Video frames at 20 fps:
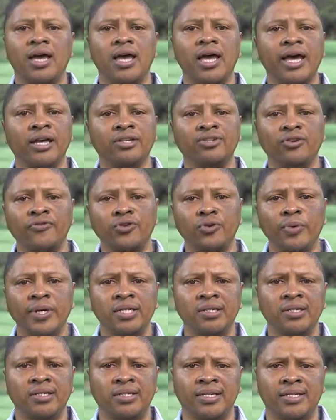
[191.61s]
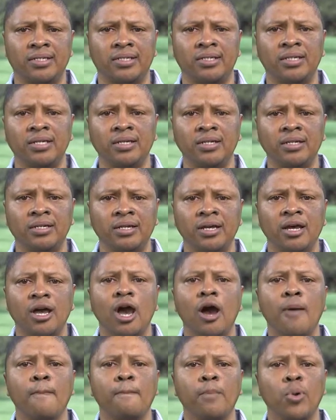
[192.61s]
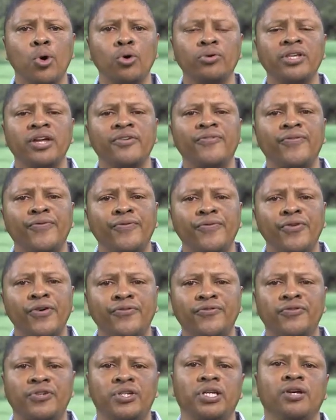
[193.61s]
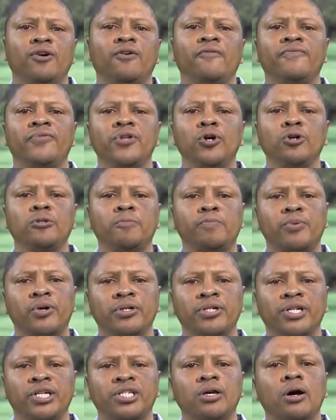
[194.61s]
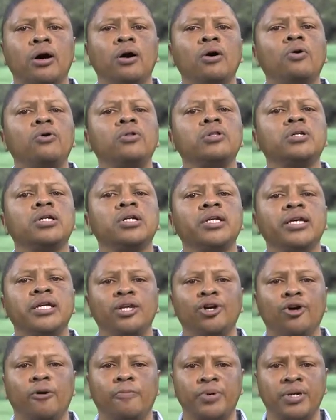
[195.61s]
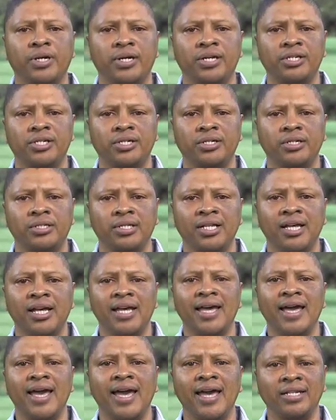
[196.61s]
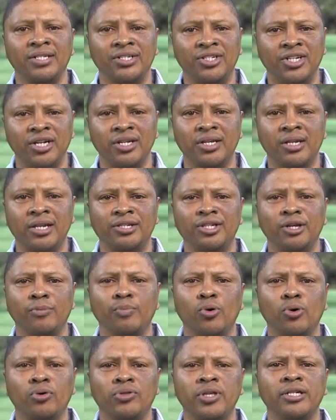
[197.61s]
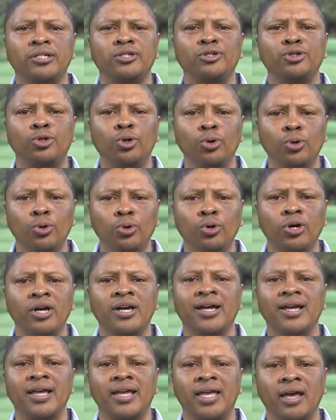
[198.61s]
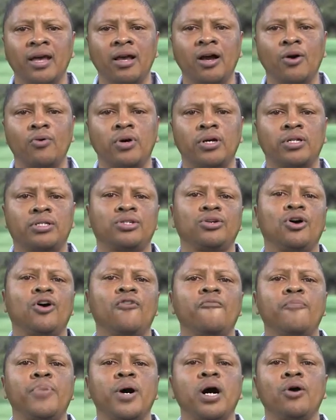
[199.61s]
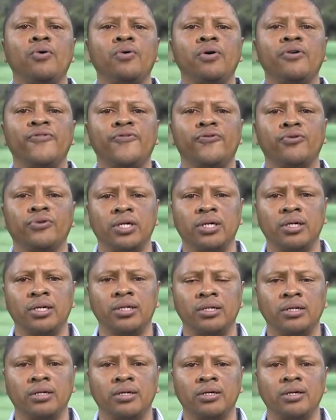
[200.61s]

As of twenty sixteen, more than fifty of those projects are already operational and generating more than two gigawatts of power for the grid.